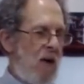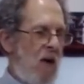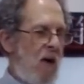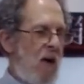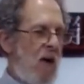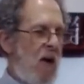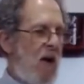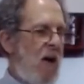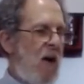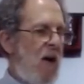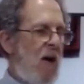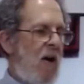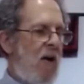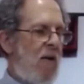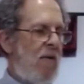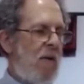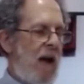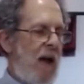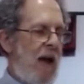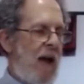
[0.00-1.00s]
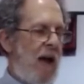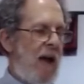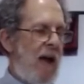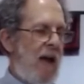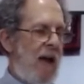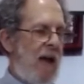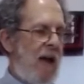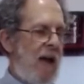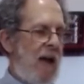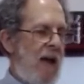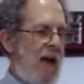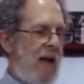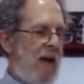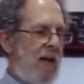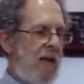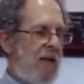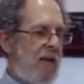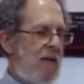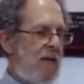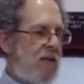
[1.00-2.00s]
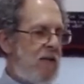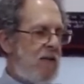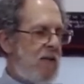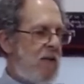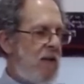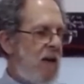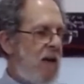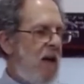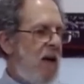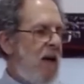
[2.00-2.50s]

haaretz.